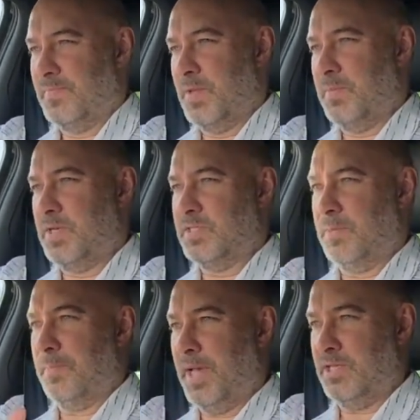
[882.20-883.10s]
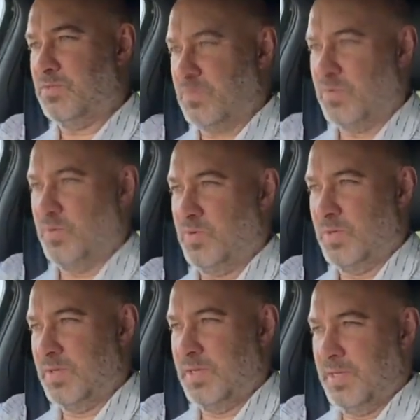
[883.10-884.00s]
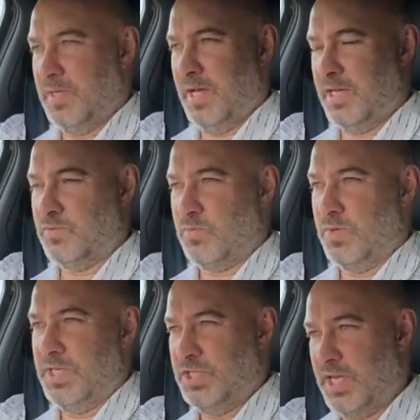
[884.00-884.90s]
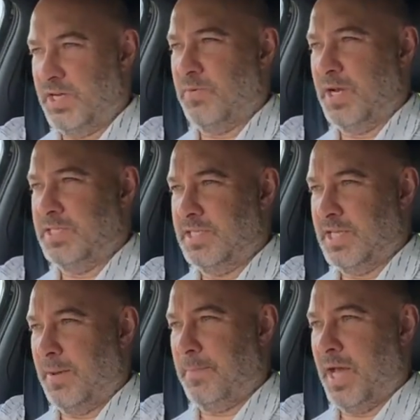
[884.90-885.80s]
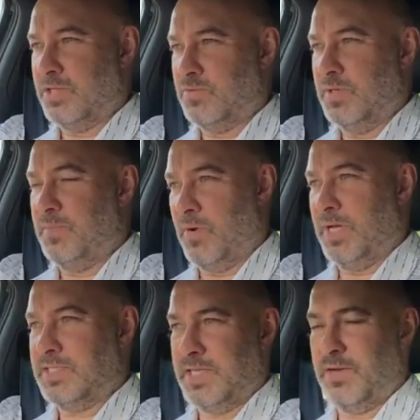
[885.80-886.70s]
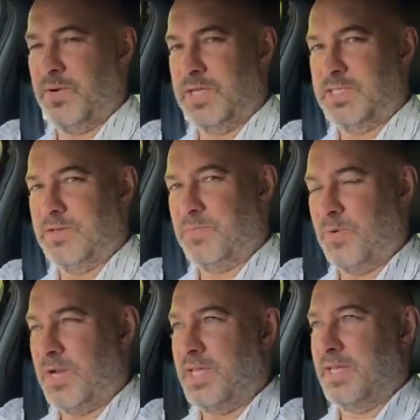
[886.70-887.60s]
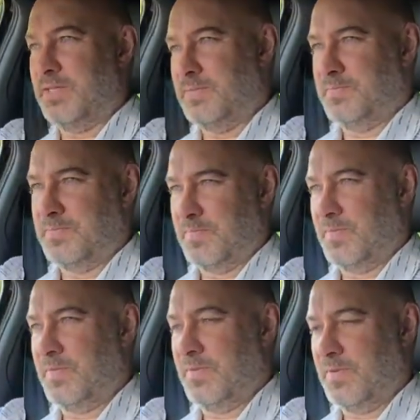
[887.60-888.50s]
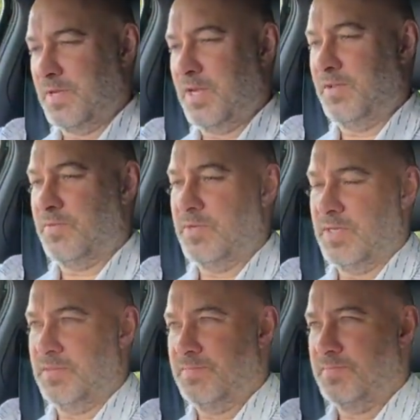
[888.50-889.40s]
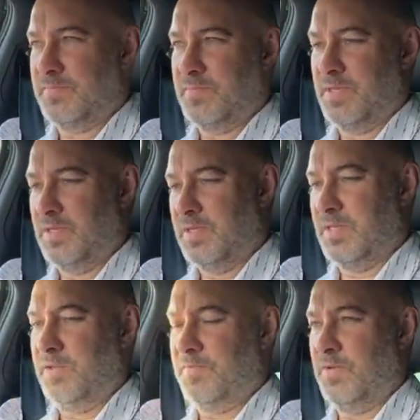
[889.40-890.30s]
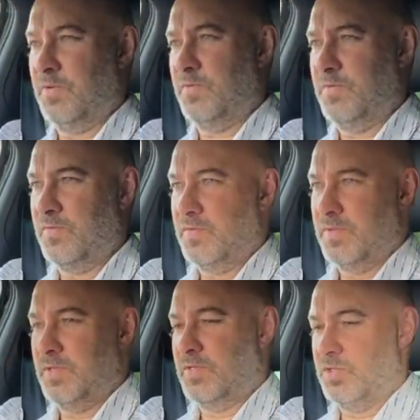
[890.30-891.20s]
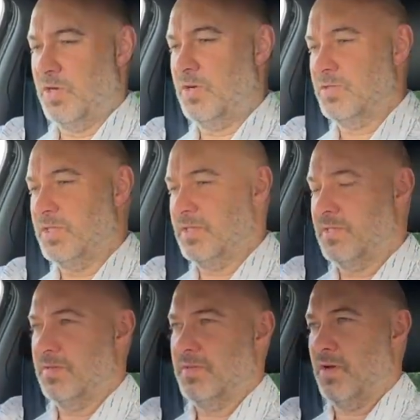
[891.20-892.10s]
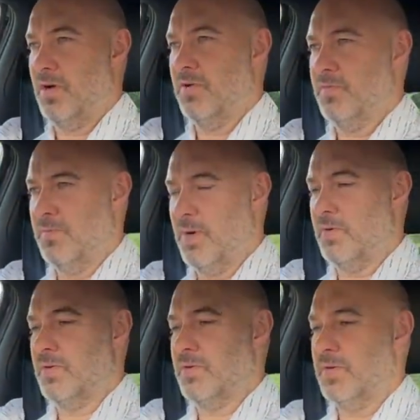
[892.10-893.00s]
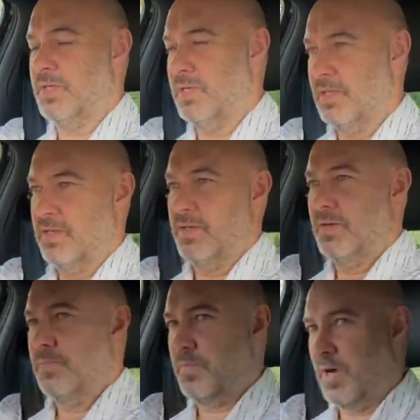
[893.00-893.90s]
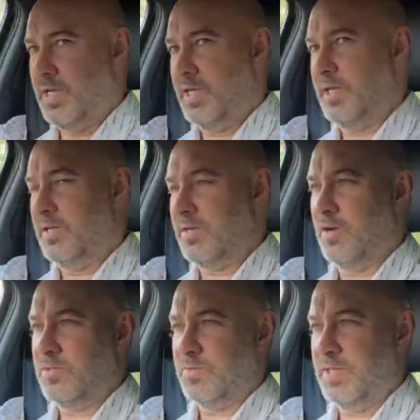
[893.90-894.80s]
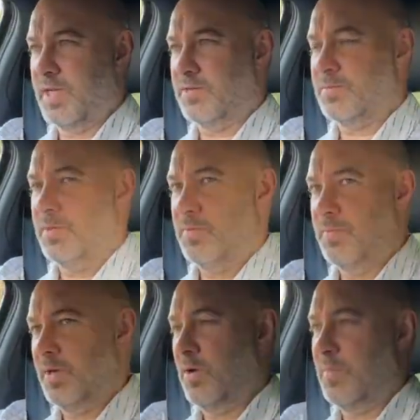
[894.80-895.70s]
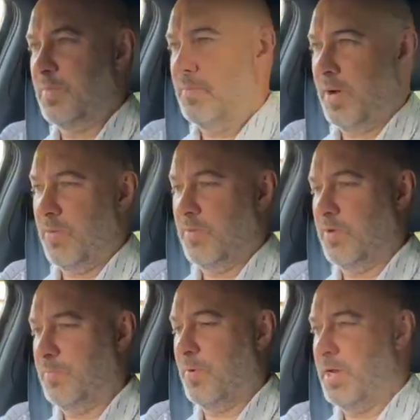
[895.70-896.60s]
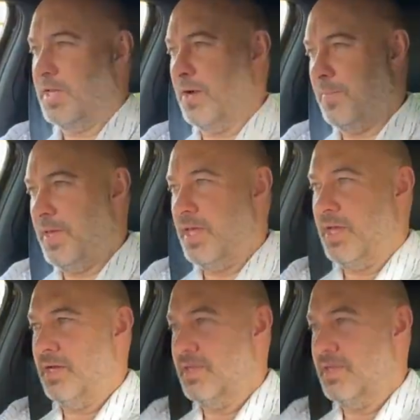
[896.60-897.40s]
because the petrol has regenerated that battery by accelerating and braking. Clever, isn't it? Lift off, charging, half a bar of green. Braking, I can't do it now, there's people behind me, but when I brake up here,